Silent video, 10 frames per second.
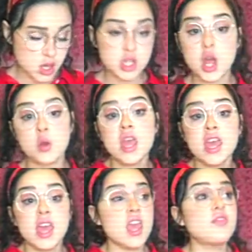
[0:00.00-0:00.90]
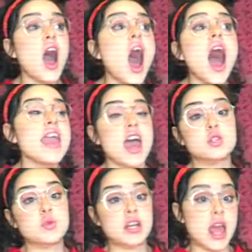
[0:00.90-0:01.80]
You know, if I
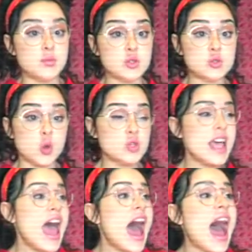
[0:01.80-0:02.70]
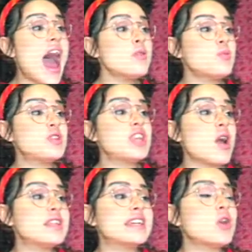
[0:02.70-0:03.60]
had a reliable source, I would be
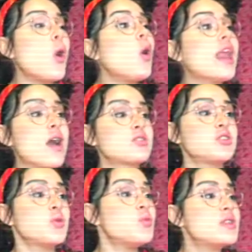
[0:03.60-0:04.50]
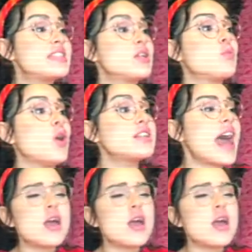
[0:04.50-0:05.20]
shouting it all out to the wizarding world.